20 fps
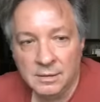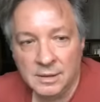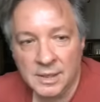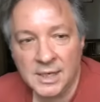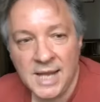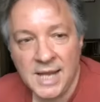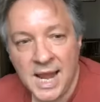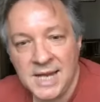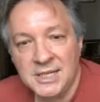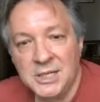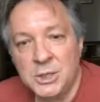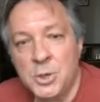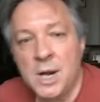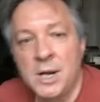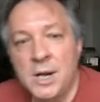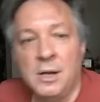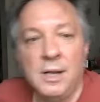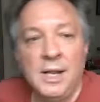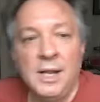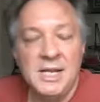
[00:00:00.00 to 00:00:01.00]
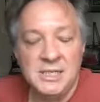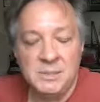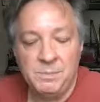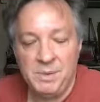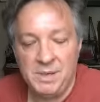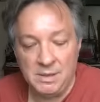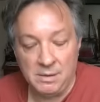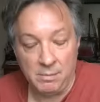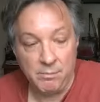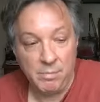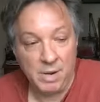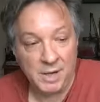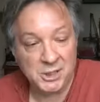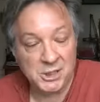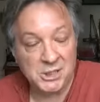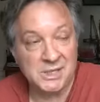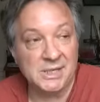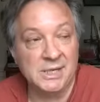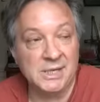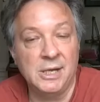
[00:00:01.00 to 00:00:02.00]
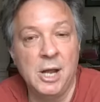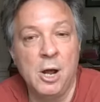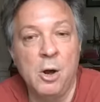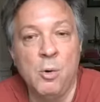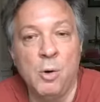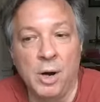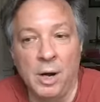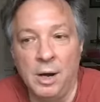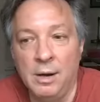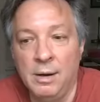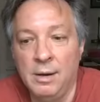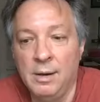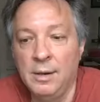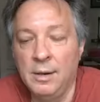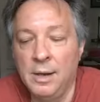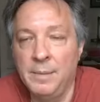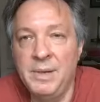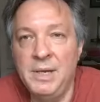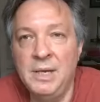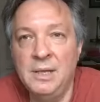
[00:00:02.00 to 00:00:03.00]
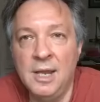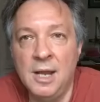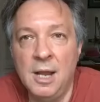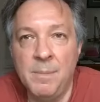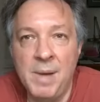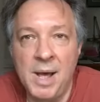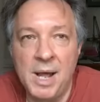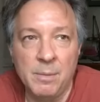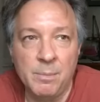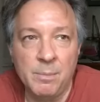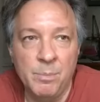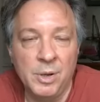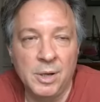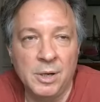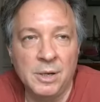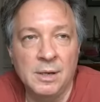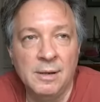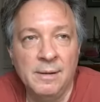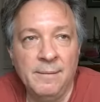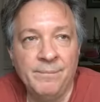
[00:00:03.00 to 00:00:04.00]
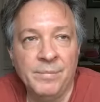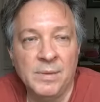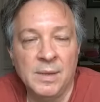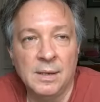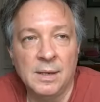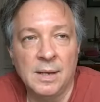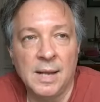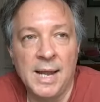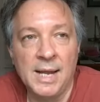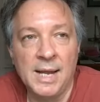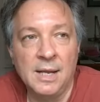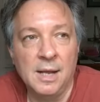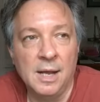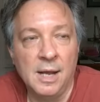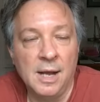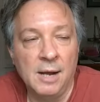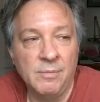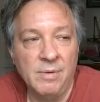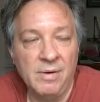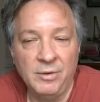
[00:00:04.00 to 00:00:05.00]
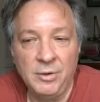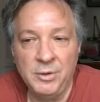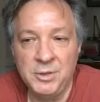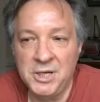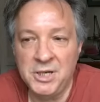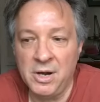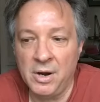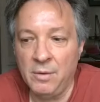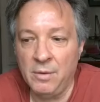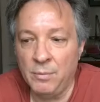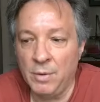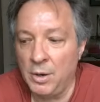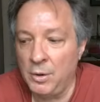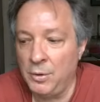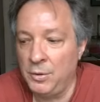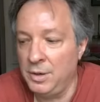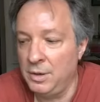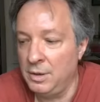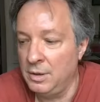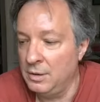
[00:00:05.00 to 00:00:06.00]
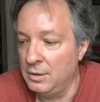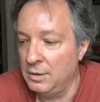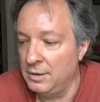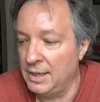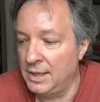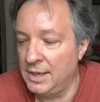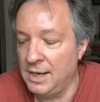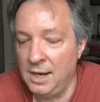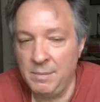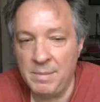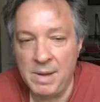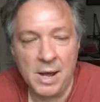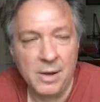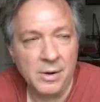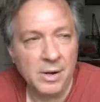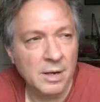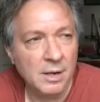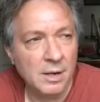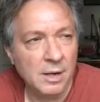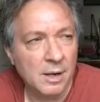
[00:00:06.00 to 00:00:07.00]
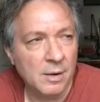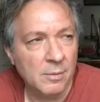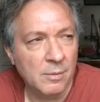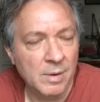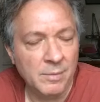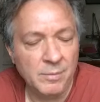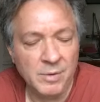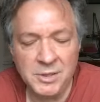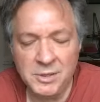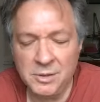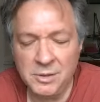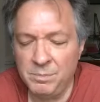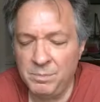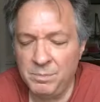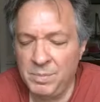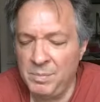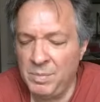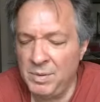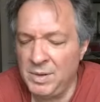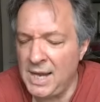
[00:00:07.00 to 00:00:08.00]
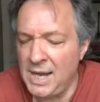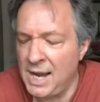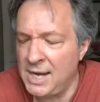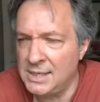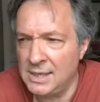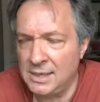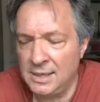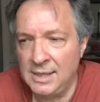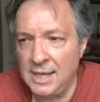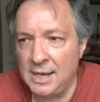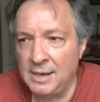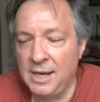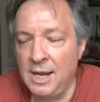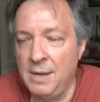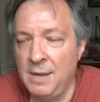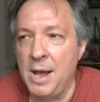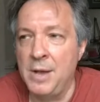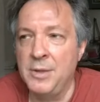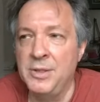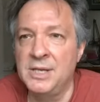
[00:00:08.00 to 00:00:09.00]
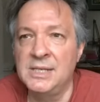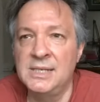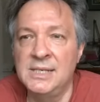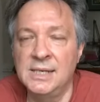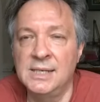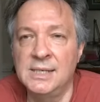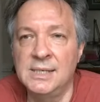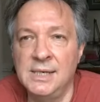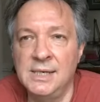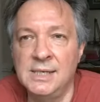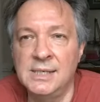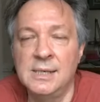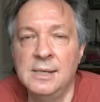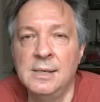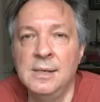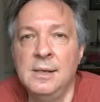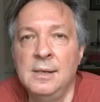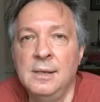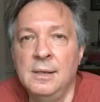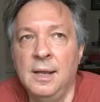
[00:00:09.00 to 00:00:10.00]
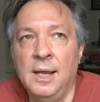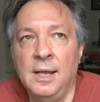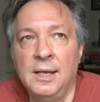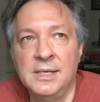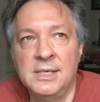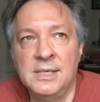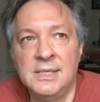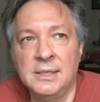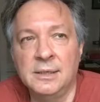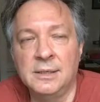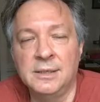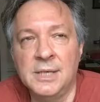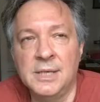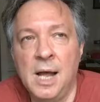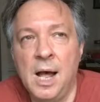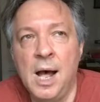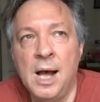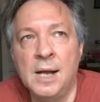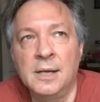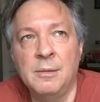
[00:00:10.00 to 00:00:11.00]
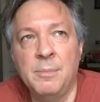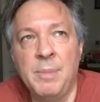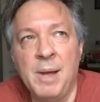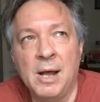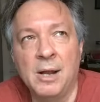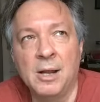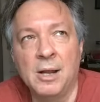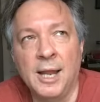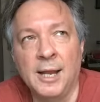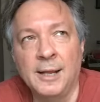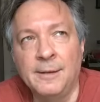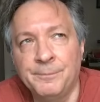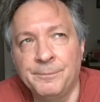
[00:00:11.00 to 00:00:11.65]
The gay struggle has been much slower. I mean, you think about a book like Revolutionary Road that came out, Richard Yates, I think that came out in the 60s, and it still talked about